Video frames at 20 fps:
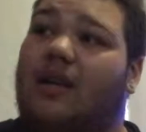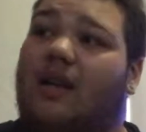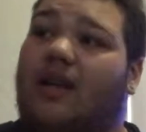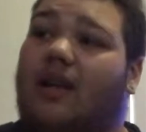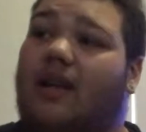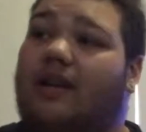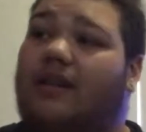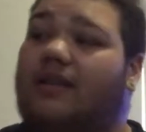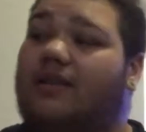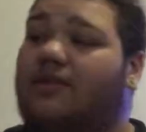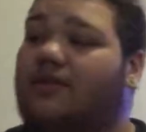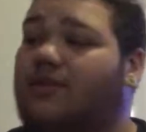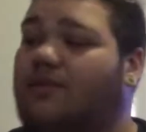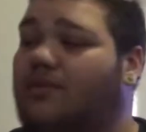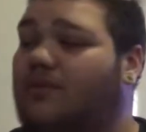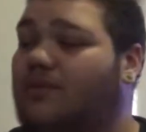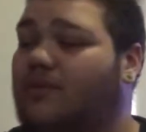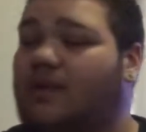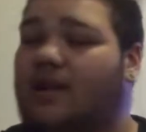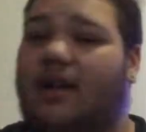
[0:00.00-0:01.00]
I need to
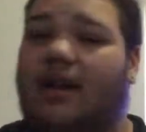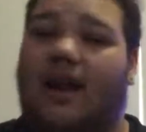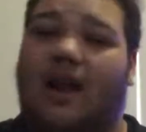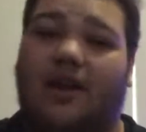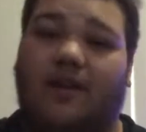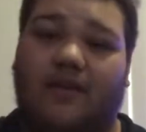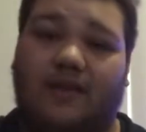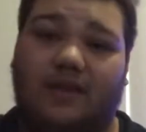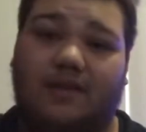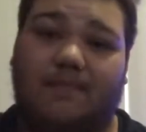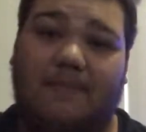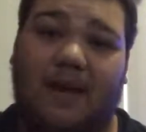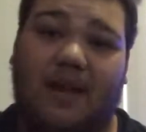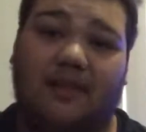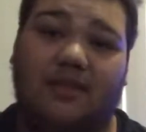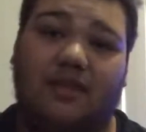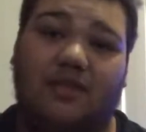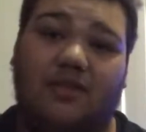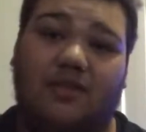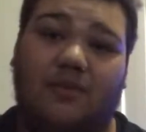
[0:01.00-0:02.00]
get out of this bad
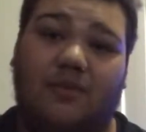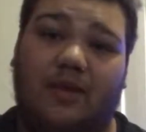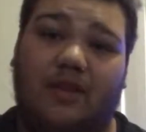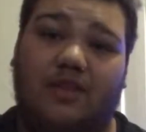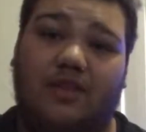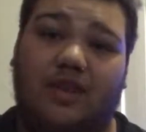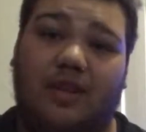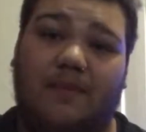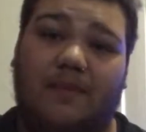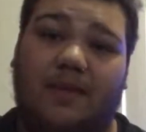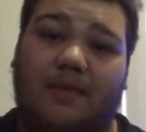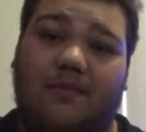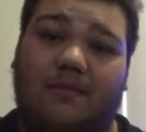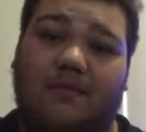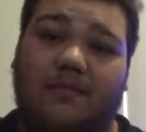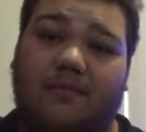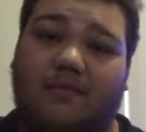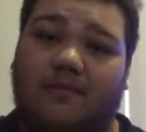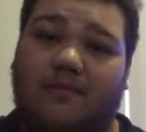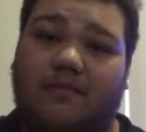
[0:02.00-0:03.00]
situation I'm in
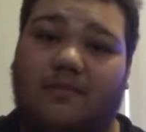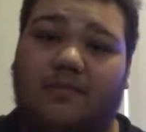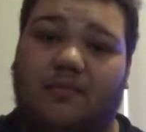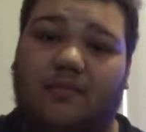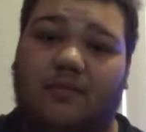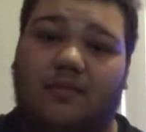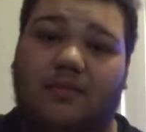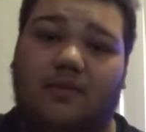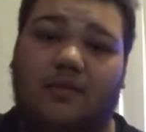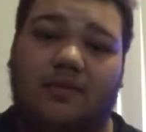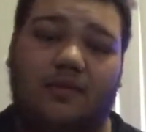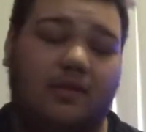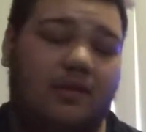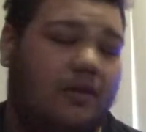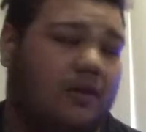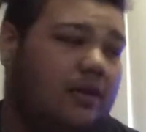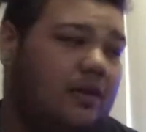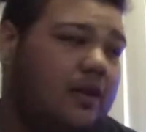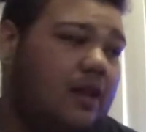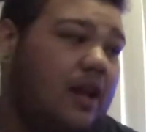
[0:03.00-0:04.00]

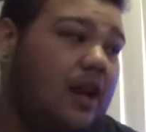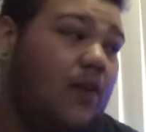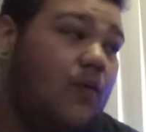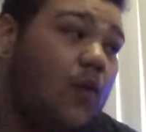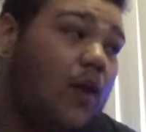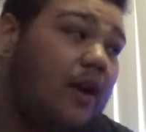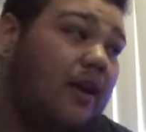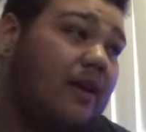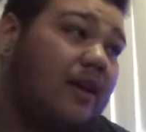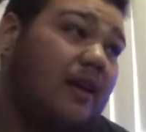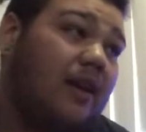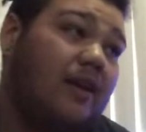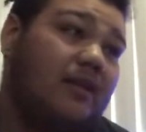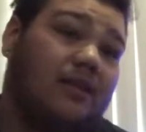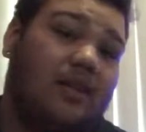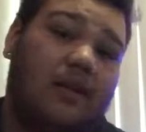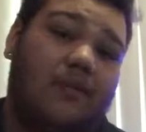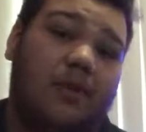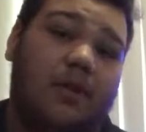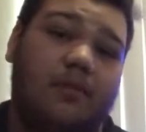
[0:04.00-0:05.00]
that I
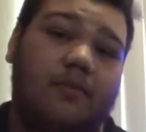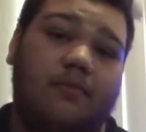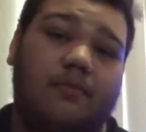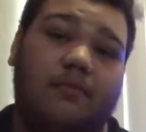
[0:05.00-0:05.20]
recognize I'm in.